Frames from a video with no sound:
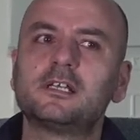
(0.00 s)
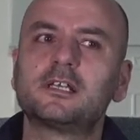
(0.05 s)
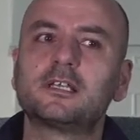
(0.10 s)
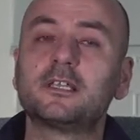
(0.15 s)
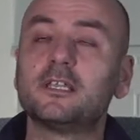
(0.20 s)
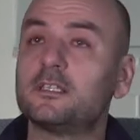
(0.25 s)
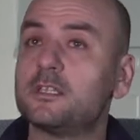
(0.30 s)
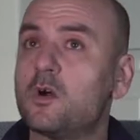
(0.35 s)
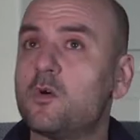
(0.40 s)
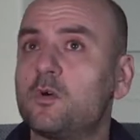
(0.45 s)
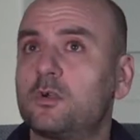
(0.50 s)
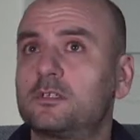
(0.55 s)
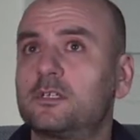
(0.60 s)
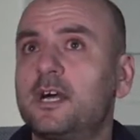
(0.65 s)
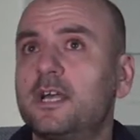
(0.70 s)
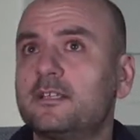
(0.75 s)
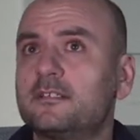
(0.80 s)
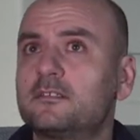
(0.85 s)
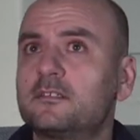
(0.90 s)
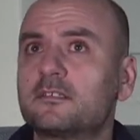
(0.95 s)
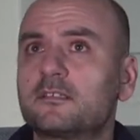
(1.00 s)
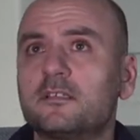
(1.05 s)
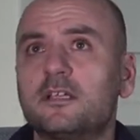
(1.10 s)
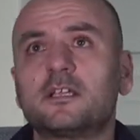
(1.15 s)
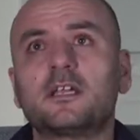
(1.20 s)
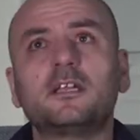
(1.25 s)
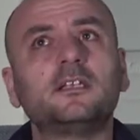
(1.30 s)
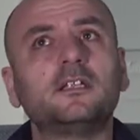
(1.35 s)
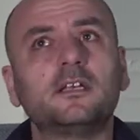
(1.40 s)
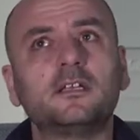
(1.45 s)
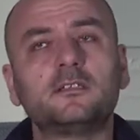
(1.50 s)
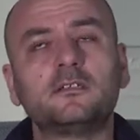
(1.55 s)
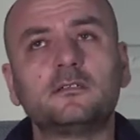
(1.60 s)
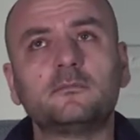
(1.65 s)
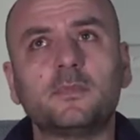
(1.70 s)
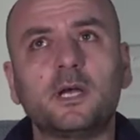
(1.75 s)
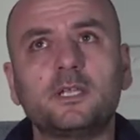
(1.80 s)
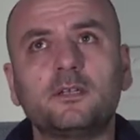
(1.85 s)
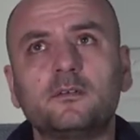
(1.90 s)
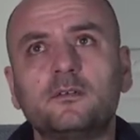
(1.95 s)
get our rights, just like any other
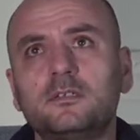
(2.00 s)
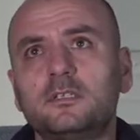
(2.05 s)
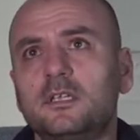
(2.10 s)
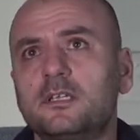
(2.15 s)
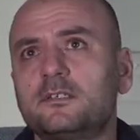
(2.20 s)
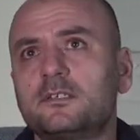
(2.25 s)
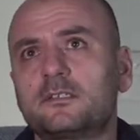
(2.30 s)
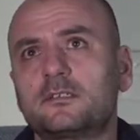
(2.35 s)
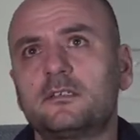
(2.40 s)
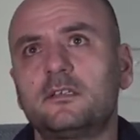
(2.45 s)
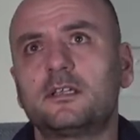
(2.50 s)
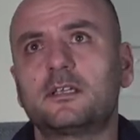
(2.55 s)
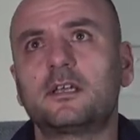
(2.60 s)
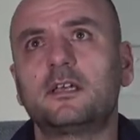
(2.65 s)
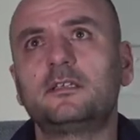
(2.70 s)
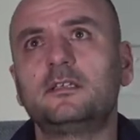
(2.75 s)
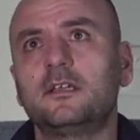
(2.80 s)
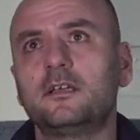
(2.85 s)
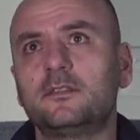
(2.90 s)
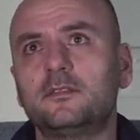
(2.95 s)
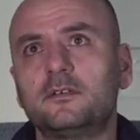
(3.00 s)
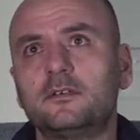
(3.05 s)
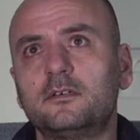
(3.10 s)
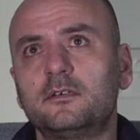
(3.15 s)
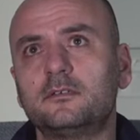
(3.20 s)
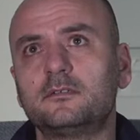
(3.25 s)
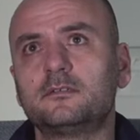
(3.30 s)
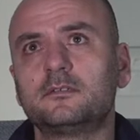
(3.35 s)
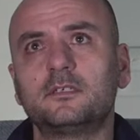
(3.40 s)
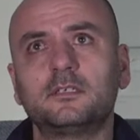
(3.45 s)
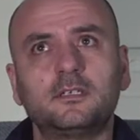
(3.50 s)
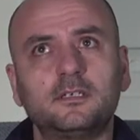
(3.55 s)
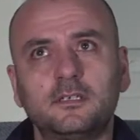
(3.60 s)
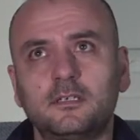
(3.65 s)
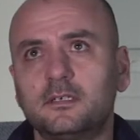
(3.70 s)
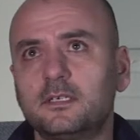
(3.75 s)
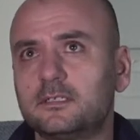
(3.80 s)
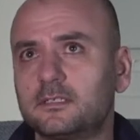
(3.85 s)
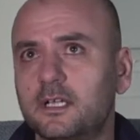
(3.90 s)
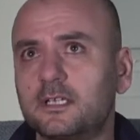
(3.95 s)
minority and just like any other
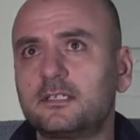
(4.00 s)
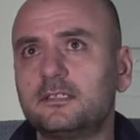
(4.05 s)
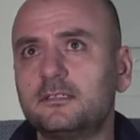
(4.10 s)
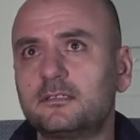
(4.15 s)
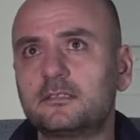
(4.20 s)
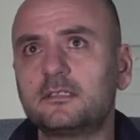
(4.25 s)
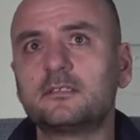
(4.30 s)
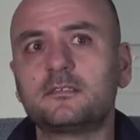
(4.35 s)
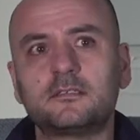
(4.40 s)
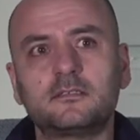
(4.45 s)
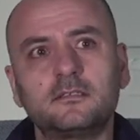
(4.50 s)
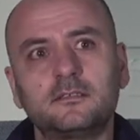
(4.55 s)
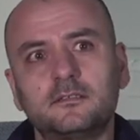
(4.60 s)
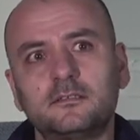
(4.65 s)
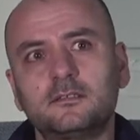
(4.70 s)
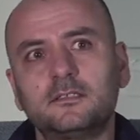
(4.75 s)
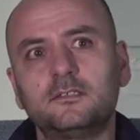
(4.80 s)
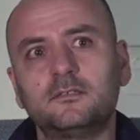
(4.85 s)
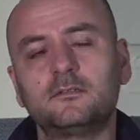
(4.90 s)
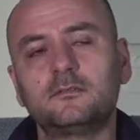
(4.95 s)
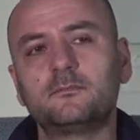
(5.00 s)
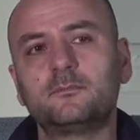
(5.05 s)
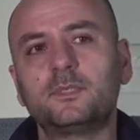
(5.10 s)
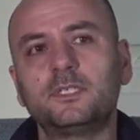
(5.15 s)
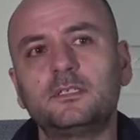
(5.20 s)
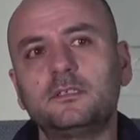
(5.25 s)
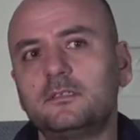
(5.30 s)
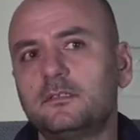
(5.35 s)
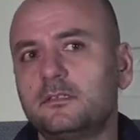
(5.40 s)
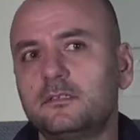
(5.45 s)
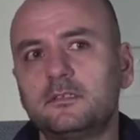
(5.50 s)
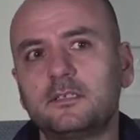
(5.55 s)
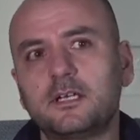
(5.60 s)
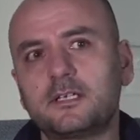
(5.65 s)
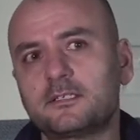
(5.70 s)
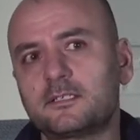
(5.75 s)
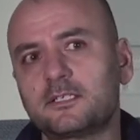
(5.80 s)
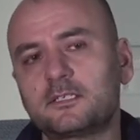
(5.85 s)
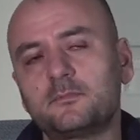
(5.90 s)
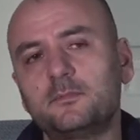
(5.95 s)
uh, Iraqi citizen. You know, being
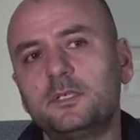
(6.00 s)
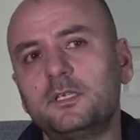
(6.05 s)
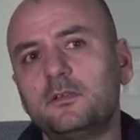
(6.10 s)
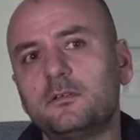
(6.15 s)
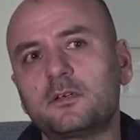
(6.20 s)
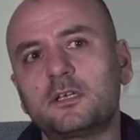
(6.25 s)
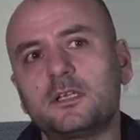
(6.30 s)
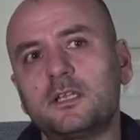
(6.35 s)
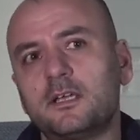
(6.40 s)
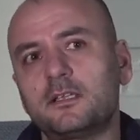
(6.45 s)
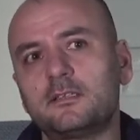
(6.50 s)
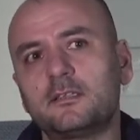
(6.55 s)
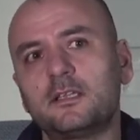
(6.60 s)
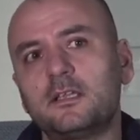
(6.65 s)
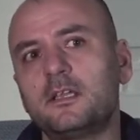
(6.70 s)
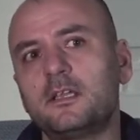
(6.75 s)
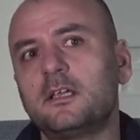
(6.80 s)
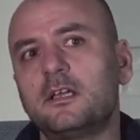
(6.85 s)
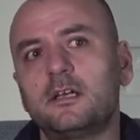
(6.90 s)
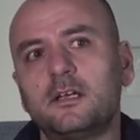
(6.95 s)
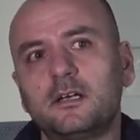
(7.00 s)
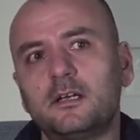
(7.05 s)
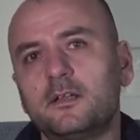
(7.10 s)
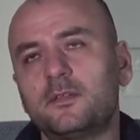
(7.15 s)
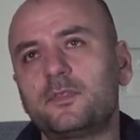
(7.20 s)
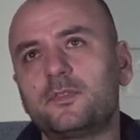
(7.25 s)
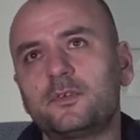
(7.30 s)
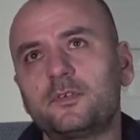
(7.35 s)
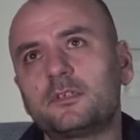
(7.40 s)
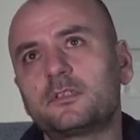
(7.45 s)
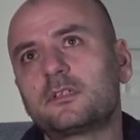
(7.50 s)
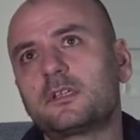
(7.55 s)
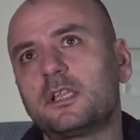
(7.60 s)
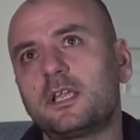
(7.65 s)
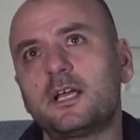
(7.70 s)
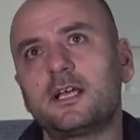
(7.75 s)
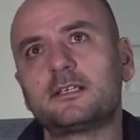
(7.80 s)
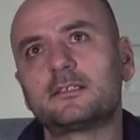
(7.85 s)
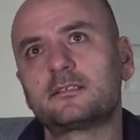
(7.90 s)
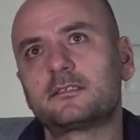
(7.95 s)
not just be looking at uh, third
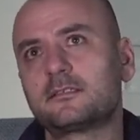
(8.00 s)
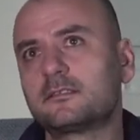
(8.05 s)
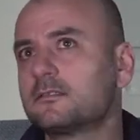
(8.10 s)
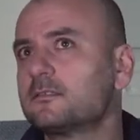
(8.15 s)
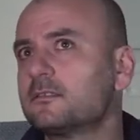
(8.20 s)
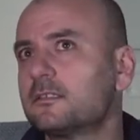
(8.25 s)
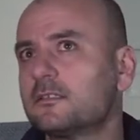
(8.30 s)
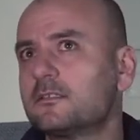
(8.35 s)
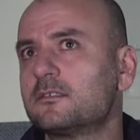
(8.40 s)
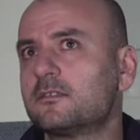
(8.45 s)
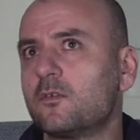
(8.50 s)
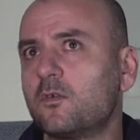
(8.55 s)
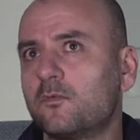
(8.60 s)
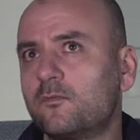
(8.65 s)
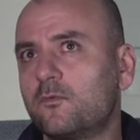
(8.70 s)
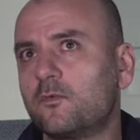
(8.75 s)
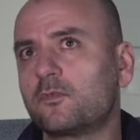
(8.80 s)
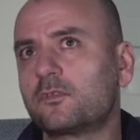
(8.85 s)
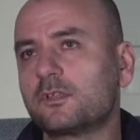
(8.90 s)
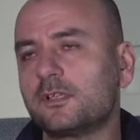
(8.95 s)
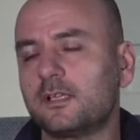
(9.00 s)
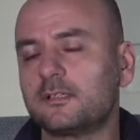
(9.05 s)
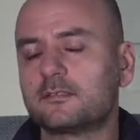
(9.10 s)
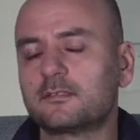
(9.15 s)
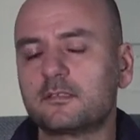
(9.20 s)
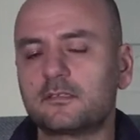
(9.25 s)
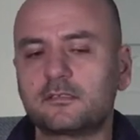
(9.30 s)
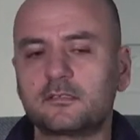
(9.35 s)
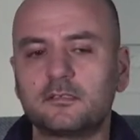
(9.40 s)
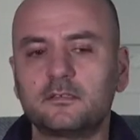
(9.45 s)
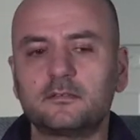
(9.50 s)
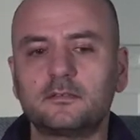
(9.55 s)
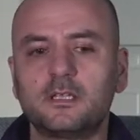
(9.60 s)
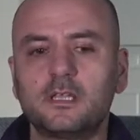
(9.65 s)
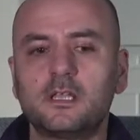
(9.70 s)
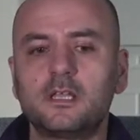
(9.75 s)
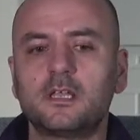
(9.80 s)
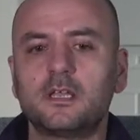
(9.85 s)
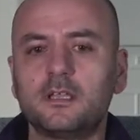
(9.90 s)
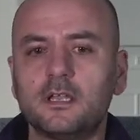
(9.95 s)
class citizen or fourth class citizen.
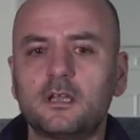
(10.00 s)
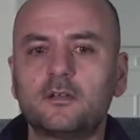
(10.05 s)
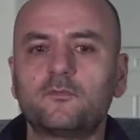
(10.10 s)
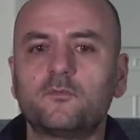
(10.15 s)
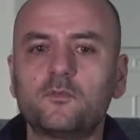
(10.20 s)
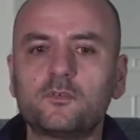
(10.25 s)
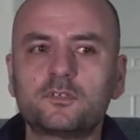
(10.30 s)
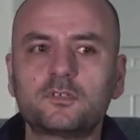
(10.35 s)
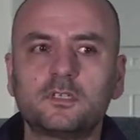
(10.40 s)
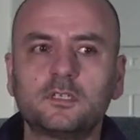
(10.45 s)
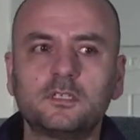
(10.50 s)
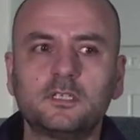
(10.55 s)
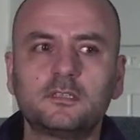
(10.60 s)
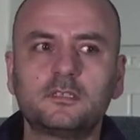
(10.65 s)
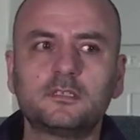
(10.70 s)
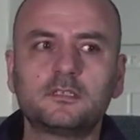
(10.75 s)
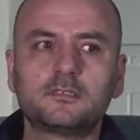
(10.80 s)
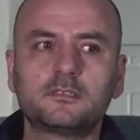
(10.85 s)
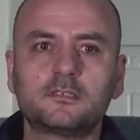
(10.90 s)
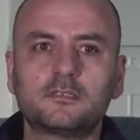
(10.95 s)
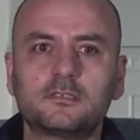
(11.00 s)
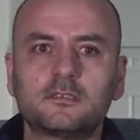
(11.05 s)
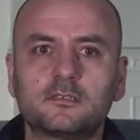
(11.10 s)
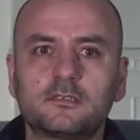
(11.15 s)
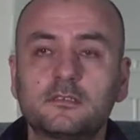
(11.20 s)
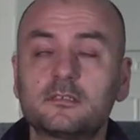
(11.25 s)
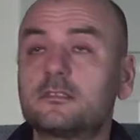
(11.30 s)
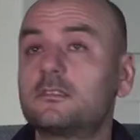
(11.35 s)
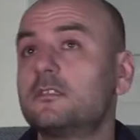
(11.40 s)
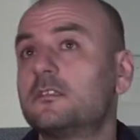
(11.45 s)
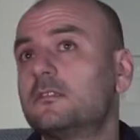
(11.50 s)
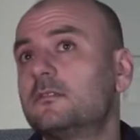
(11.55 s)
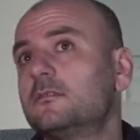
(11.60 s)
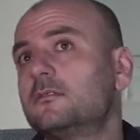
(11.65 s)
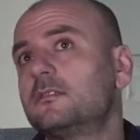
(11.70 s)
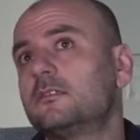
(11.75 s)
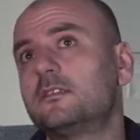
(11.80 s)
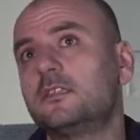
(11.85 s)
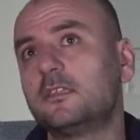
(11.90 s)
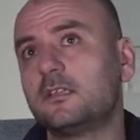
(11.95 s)
And unfortunately, this, is, this
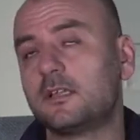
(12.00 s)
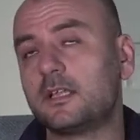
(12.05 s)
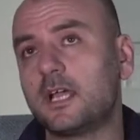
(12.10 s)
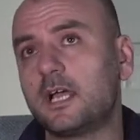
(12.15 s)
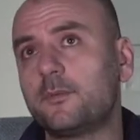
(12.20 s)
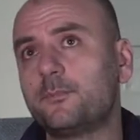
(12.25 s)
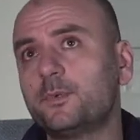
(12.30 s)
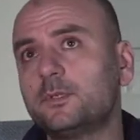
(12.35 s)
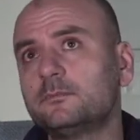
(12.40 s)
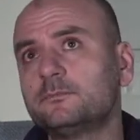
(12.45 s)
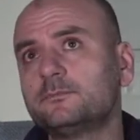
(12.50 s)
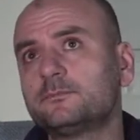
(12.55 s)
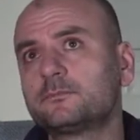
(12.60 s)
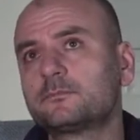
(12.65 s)
didn't happen.